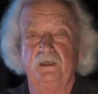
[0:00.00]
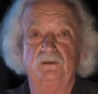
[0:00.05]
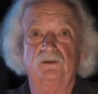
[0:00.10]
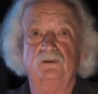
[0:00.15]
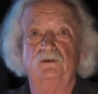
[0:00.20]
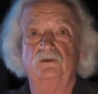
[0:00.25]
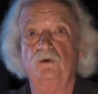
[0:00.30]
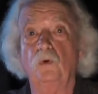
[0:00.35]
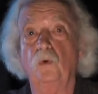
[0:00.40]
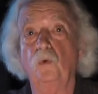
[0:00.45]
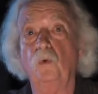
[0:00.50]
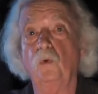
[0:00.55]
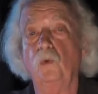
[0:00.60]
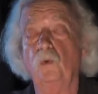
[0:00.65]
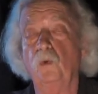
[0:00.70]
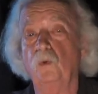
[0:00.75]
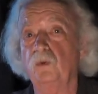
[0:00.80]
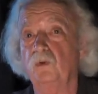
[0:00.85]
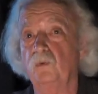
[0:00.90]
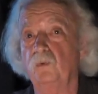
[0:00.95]

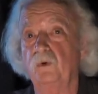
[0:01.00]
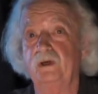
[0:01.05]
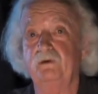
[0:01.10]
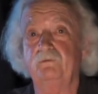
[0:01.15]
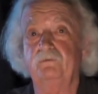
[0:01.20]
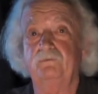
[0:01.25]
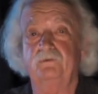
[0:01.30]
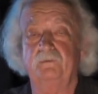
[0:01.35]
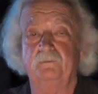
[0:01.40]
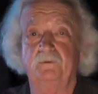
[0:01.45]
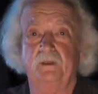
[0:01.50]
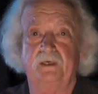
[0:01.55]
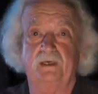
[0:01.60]
stole away from the